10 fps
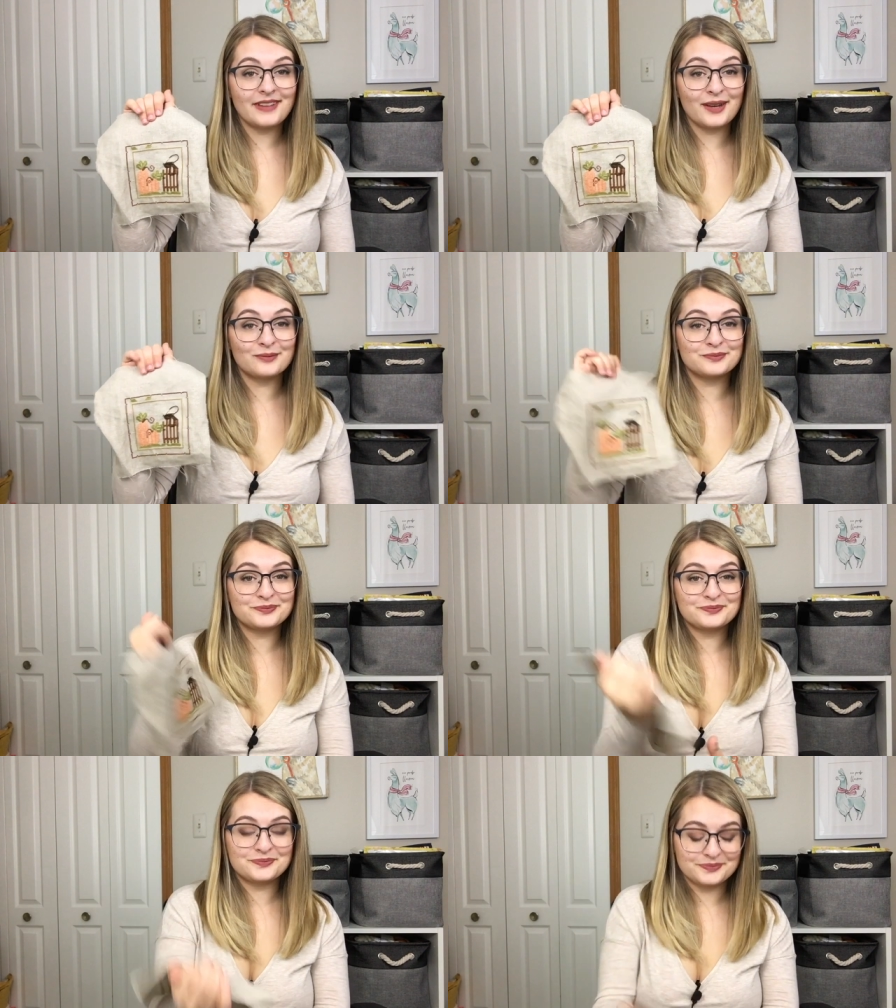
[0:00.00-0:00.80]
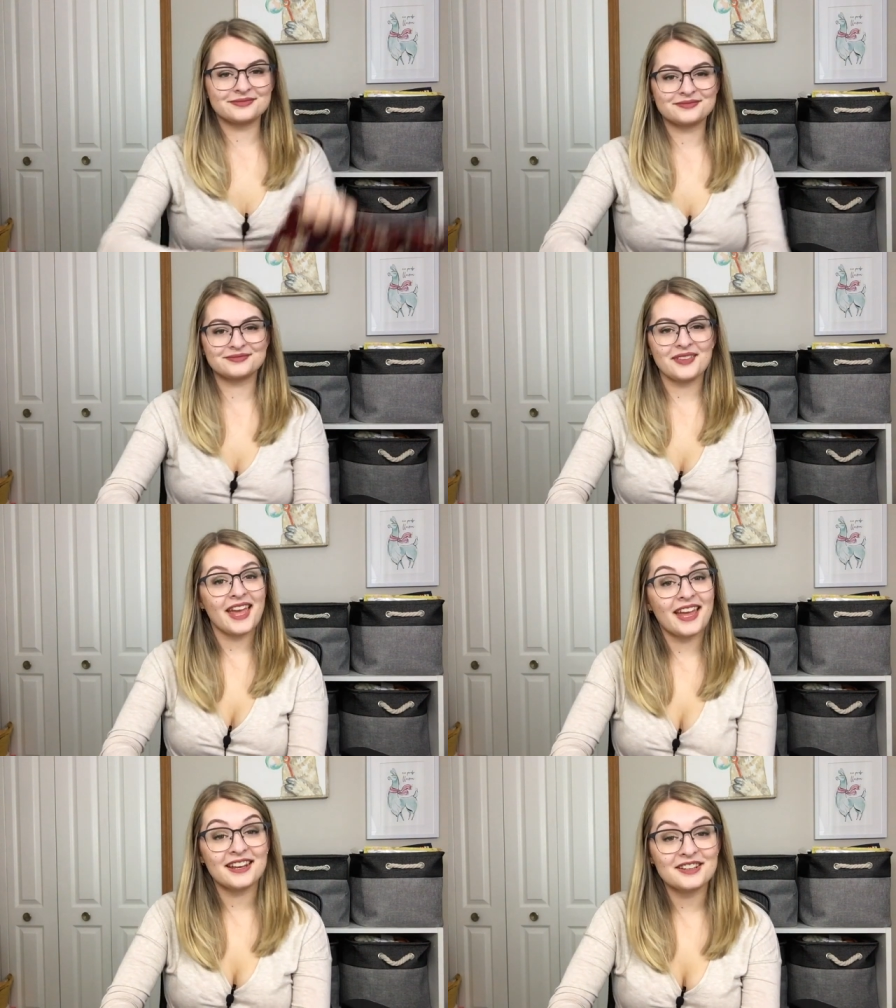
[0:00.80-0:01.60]
Yeah.
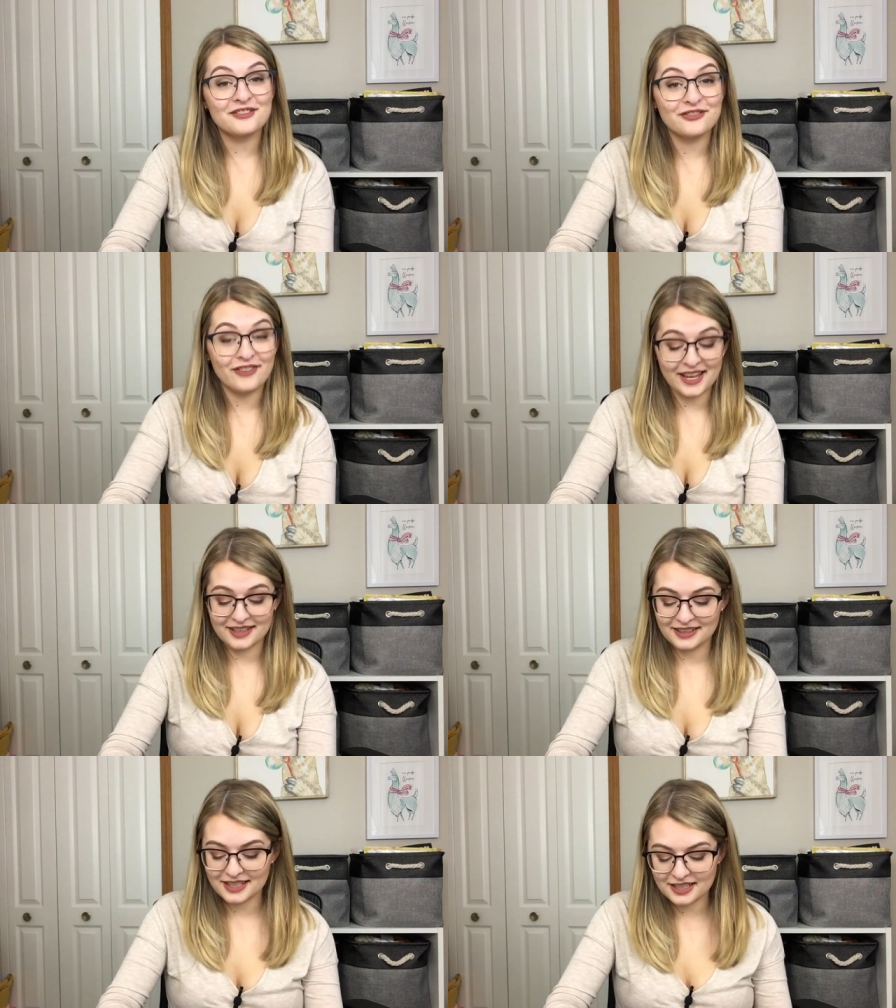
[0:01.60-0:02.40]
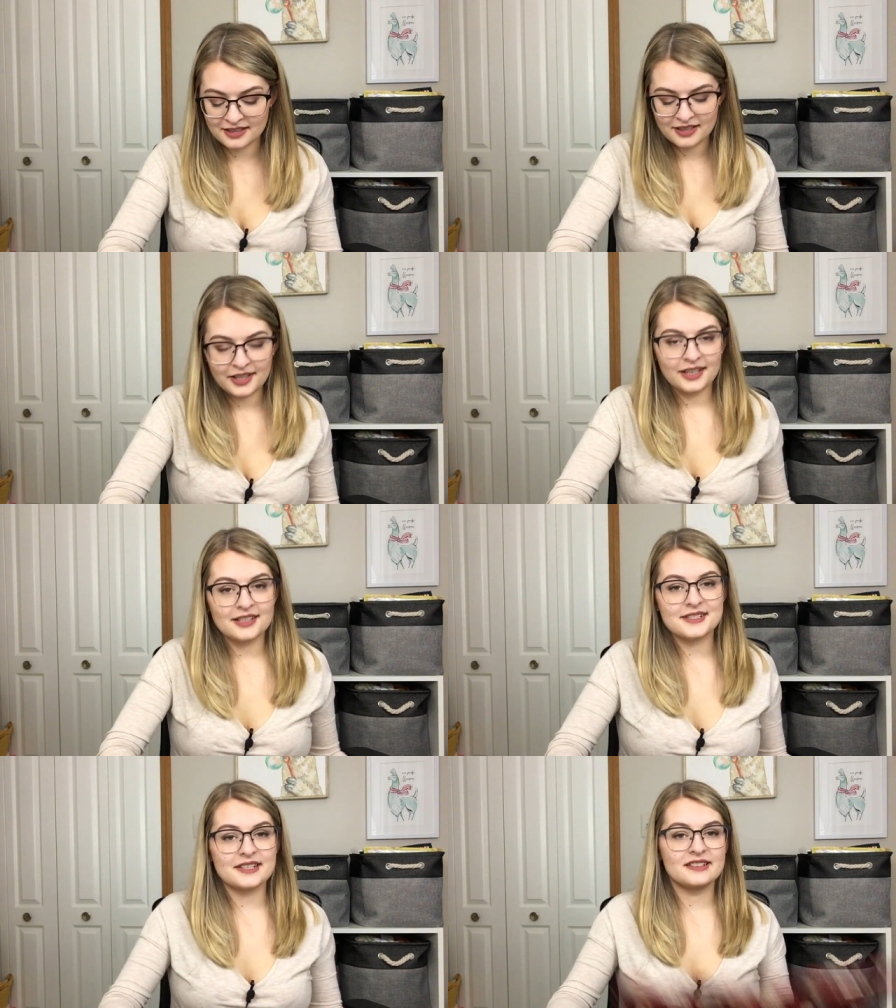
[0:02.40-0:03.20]
And finally,
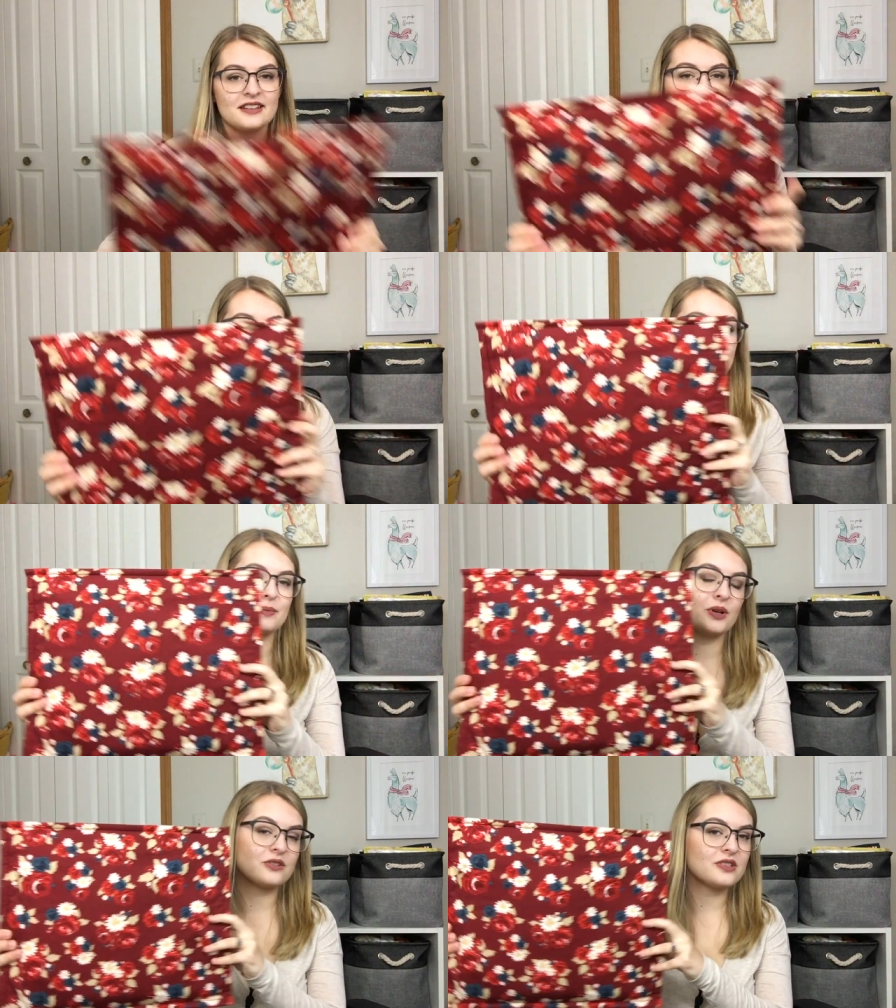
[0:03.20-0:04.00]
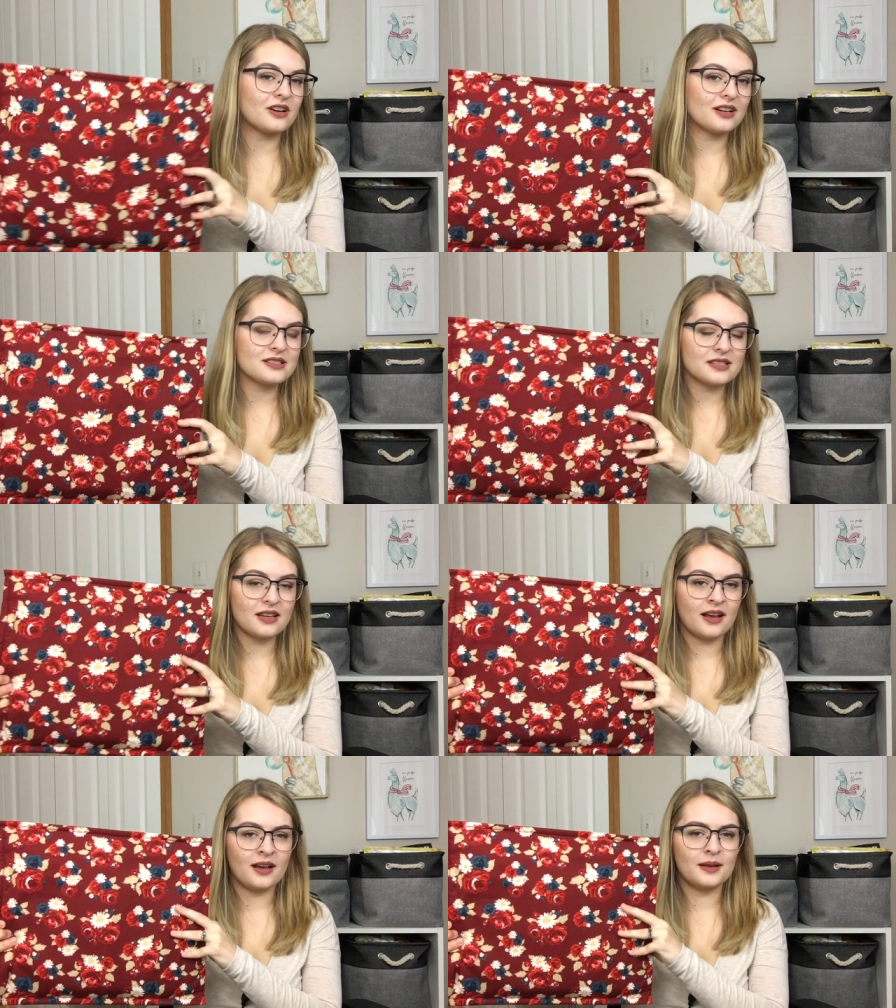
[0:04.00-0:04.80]
this is another small start